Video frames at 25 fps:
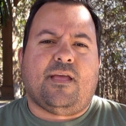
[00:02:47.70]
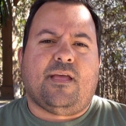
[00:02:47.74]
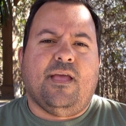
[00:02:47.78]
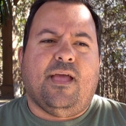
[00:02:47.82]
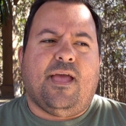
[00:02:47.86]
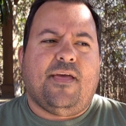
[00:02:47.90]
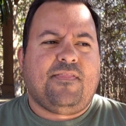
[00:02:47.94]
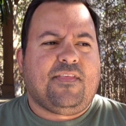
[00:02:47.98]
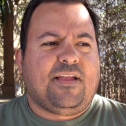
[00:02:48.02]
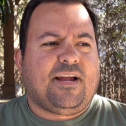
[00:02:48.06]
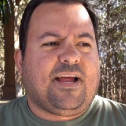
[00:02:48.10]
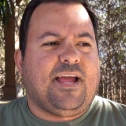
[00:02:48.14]

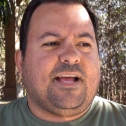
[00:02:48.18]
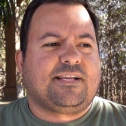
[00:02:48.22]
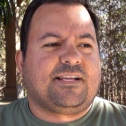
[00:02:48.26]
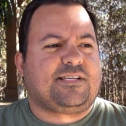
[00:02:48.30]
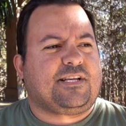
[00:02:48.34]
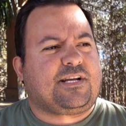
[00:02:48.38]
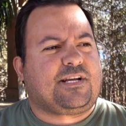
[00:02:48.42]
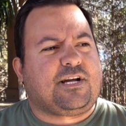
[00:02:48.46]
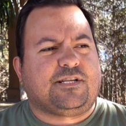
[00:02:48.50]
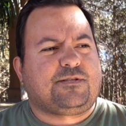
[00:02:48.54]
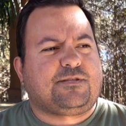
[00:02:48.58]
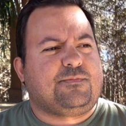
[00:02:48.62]
And then I asked
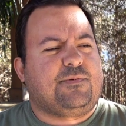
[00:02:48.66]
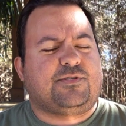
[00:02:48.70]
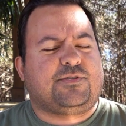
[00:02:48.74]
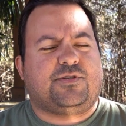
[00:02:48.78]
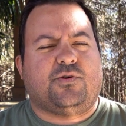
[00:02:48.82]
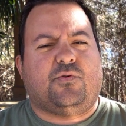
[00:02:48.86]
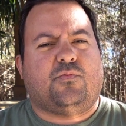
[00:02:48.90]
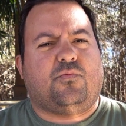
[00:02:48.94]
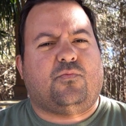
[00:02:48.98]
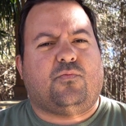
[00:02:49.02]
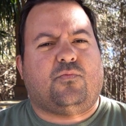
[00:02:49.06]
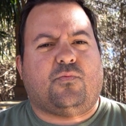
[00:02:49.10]
the customer,
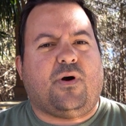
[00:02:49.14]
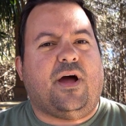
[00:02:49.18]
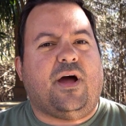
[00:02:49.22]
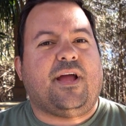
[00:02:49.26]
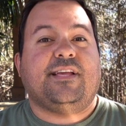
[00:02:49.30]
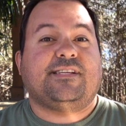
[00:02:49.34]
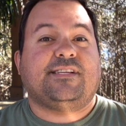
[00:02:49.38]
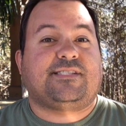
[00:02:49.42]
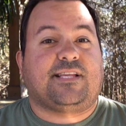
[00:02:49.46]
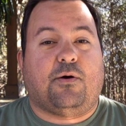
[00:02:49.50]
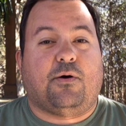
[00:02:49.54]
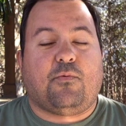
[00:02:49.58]
"So why
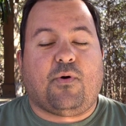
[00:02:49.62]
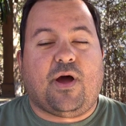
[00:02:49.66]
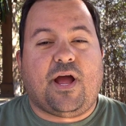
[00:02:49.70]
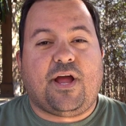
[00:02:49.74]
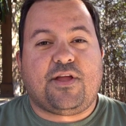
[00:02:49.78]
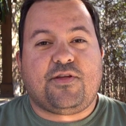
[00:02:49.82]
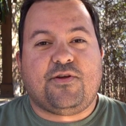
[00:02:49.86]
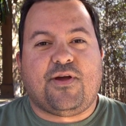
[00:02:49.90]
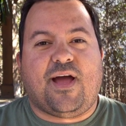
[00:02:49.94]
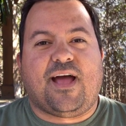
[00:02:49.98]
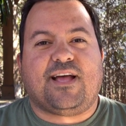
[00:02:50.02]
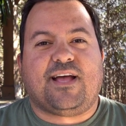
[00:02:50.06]
is that? Why are
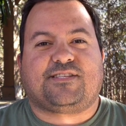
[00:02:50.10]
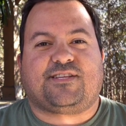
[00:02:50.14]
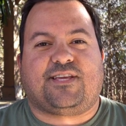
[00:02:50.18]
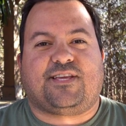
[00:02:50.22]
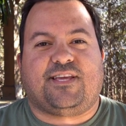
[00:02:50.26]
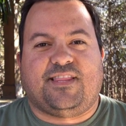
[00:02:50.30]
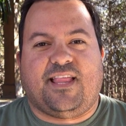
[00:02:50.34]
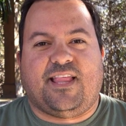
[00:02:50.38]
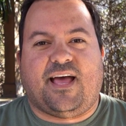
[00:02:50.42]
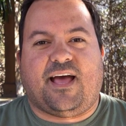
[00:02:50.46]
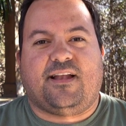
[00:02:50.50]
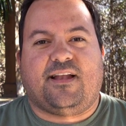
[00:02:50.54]
you
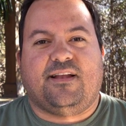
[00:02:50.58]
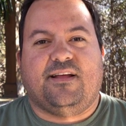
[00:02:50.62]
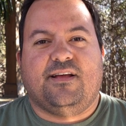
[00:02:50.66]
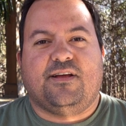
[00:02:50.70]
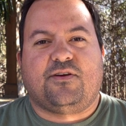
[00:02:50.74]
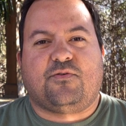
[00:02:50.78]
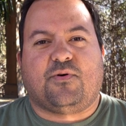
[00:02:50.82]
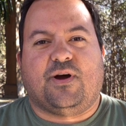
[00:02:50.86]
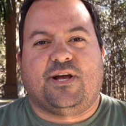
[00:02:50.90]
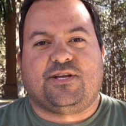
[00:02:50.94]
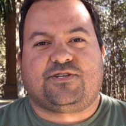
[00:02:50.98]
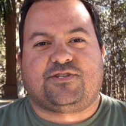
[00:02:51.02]
asking that
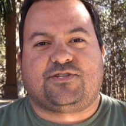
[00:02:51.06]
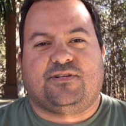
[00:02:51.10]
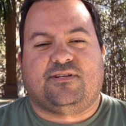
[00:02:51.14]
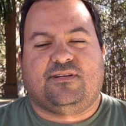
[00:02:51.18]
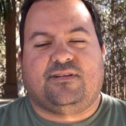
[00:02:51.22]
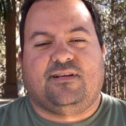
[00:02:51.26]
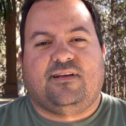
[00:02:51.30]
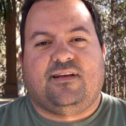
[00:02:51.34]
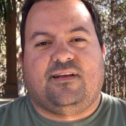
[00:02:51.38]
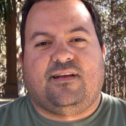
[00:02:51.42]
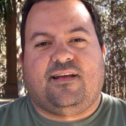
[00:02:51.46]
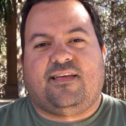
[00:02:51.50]
question?"
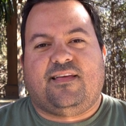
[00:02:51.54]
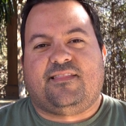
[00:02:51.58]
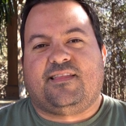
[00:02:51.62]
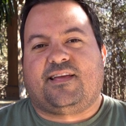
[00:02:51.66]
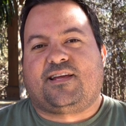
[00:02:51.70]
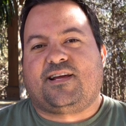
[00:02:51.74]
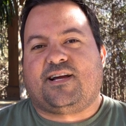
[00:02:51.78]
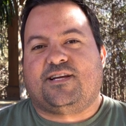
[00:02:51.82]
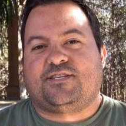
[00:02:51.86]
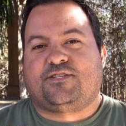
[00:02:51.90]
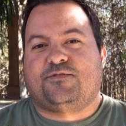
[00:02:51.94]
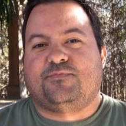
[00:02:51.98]
And the
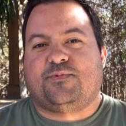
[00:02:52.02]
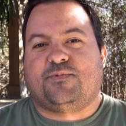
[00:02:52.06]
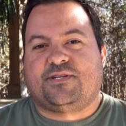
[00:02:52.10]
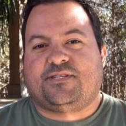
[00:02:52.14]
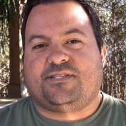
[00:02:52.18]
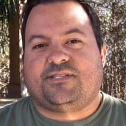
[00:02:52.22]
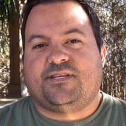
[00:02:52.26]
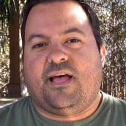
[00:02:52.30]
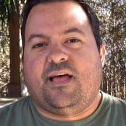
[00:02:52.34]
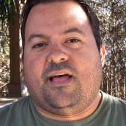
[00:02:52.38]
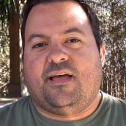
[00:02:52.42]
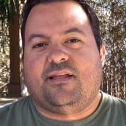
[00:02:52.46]
customer
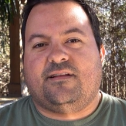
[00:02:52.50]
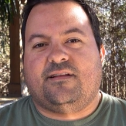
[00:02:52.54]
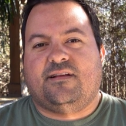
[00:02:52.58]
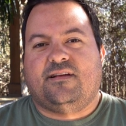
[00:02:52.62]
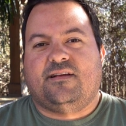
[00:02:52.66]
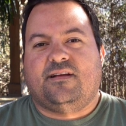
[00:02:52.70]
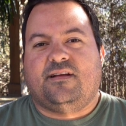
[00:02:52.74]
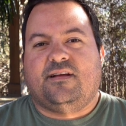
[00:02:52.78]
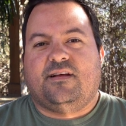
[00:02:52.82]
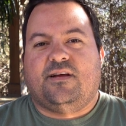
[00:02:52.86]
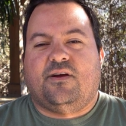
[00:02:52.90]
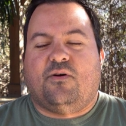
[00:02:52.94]
said,
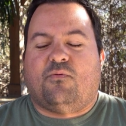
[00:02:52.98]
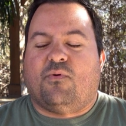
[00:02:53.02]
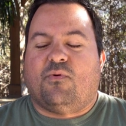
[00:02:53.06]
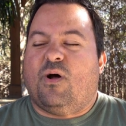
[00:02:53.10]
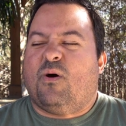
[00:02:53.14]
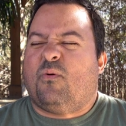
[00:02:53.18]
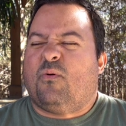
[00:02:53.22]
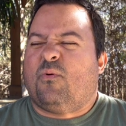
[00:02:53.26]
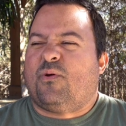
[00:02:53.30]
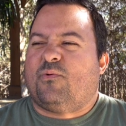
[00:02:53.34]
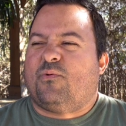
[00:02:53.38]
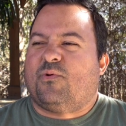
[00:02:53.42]

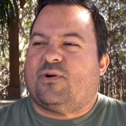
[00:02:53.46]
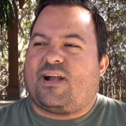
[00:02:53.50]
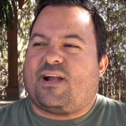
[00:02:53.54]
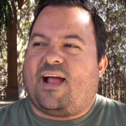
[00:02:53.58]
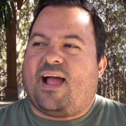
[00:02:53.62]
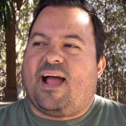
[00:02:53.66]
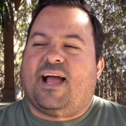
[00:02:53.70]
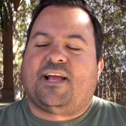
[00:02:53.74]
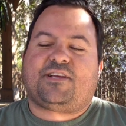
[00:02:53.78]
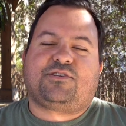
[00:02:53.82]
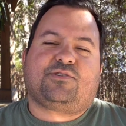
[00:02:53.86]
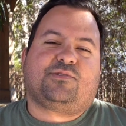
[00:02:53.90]
"Well, we were
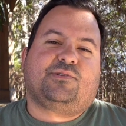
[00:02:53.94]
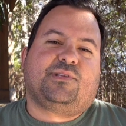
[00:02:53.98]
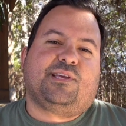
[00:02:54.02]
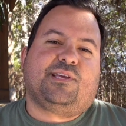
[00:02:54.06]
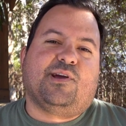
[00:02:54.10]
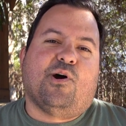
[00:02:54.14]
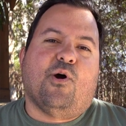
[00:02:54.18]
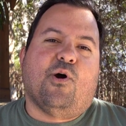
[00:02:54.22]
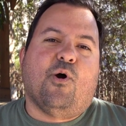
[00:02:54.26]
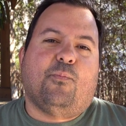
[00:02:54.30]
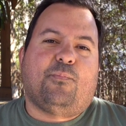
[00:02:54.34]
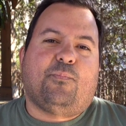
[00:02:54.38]
actually
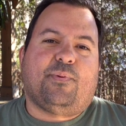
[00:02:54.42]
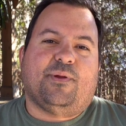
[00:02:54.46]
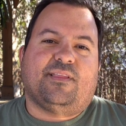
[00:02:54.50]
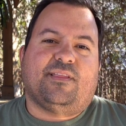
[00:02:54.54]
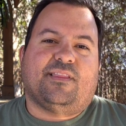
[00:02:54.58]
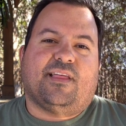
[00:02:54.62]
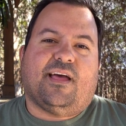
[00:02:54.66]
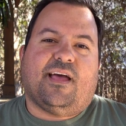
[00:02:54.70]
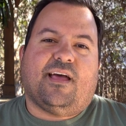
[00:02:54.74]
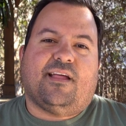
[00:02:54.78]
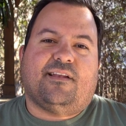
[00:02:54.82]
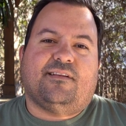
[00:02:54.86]
hoping
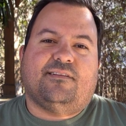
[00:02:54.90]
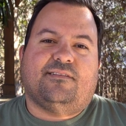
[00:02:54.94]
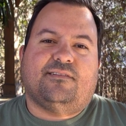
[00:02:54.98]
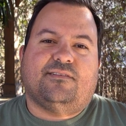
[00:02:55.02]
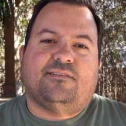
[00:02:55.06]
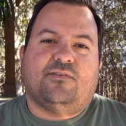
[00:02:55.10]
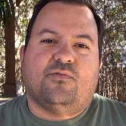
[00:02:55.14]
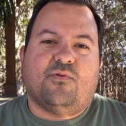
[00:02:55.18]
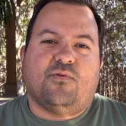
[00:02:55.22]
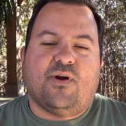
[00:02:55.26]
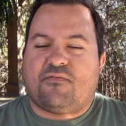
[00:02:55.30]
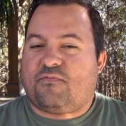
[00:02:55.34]
that
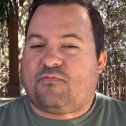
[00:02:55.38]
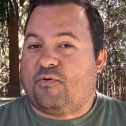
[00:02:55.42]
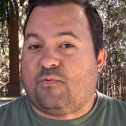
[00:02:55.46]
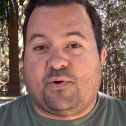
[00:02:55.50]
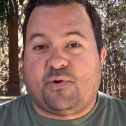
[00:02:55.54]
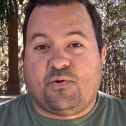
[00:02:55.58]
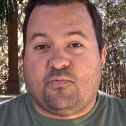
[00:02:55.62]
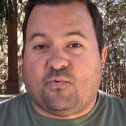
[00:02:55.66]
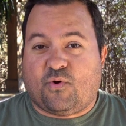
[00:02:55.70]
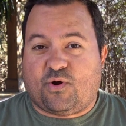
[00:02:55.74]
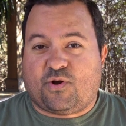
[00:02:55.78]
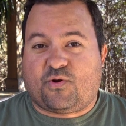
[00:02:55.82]
whoever
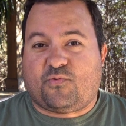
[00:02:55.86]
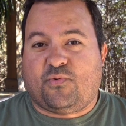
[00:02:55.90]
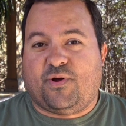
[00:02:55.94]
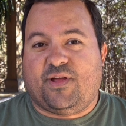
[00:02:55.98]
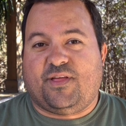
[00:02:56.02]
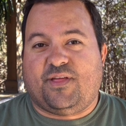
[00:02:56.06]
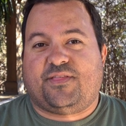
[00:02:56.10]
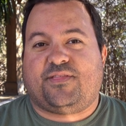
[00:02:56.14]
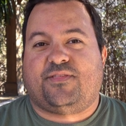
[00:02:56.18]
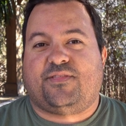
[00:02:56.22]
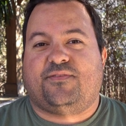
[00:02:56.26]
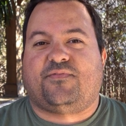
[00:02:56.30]
we work
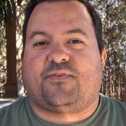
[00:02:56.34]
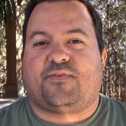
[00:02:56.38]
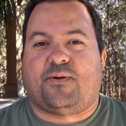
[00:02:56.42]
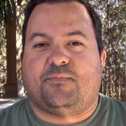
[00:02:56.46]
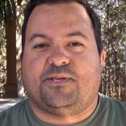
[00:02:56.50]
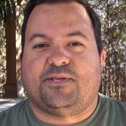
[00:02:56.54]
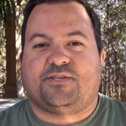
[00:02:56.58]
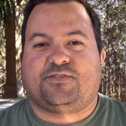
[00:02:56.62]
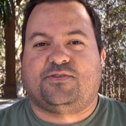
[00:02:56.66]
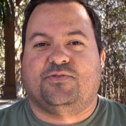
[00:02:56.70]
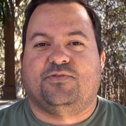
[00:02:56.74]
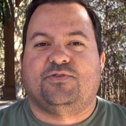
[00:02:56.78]
with from
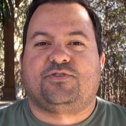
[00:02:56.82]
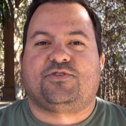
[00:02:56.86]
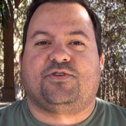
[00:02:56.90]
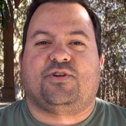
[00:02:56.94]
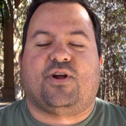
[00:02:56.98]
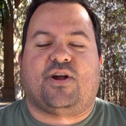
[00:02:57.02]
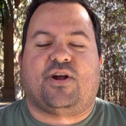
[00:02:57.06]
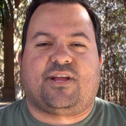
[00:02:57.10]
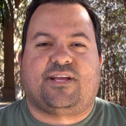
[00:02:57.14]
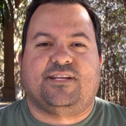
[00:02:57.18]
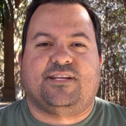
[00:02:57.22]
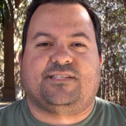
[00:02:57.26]
the solution
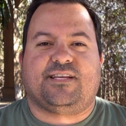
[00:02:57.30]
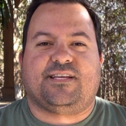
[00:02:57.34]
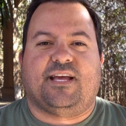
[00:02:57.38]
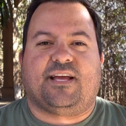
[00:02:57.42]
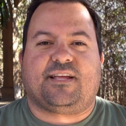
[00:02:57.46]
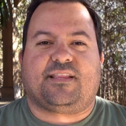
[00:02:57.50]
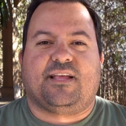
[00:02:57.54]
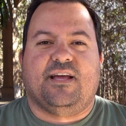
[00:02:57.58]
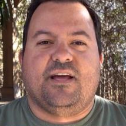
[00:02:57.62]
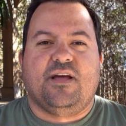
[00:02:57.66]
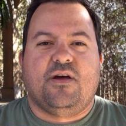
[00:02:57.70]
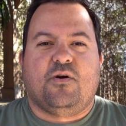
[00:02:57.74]

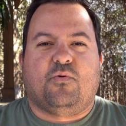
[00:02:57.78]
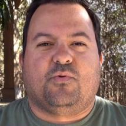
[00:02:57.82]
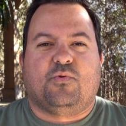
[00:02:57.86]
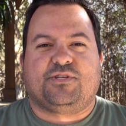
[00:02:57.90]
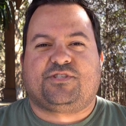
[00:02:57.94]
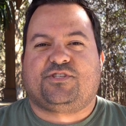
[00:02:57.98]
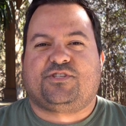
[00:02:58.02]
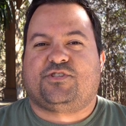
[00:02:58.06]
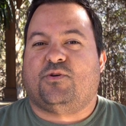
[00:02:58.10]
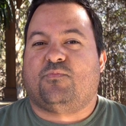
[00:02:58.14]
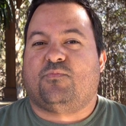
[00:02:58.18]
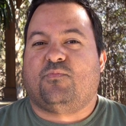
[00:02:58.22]
architect was
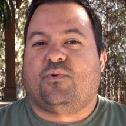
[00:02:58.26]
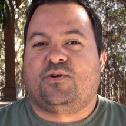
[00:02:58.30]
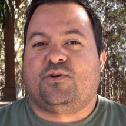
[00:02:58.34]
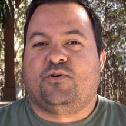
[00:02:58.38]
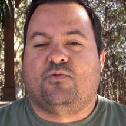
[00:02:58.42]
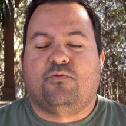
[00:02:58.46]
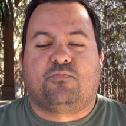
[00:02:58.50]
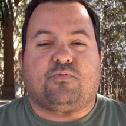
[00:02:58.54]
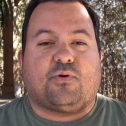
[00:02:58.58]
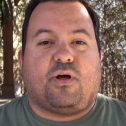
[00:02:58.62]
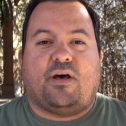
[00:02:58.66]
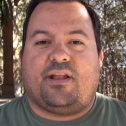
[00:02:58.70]
someone
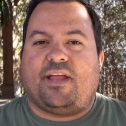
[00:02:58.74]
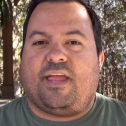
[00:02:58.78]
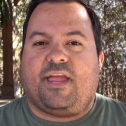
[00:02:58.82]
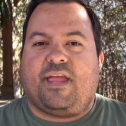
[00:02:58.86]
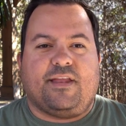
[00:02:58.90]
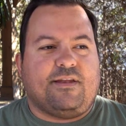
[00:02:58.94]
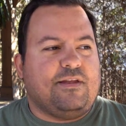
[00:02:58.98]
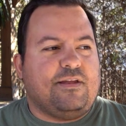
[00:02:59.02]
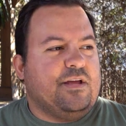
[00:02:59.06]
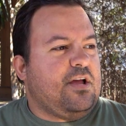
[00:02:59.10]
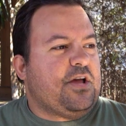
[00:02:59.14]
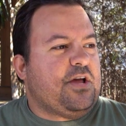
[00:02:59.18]
who brought
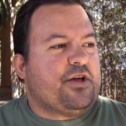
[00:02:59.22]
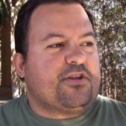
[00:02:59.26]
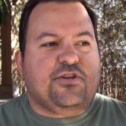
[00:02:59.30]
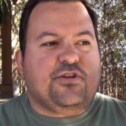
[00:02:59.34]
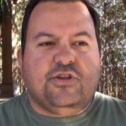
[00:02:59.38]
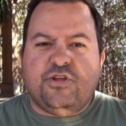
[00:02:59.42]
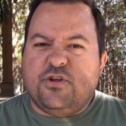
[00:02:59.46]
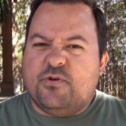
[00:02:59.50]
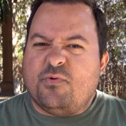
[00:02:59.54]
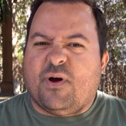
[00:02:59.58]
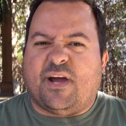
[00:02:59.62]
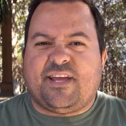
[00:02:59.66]
in
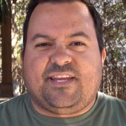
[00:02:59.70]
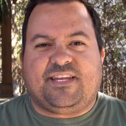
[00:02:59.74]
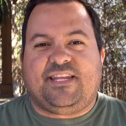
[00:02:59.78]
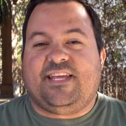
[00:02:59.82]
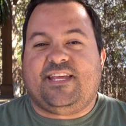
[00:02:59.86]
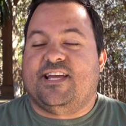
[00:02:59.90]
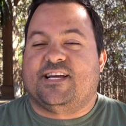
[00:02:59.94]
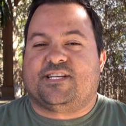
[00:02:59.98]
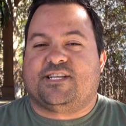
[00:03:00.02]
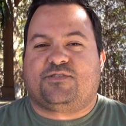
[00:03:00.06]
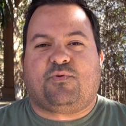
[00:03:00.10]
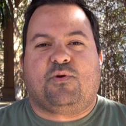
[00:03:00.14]
new
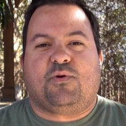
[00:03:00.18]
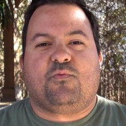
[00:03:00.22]
ideas.